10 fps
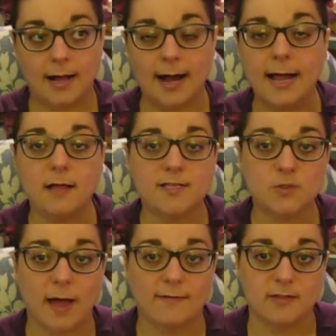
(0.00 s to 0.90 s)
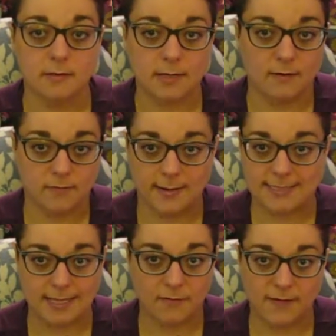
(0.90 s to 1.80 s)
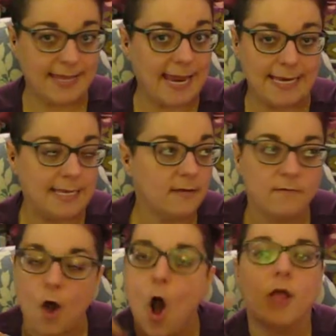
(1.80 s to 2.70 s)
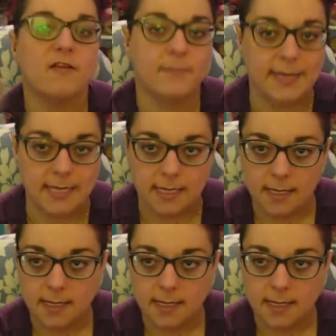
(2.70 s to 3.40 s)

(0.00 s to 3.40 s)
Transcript: I also have to look out for myself. I can't give all of me.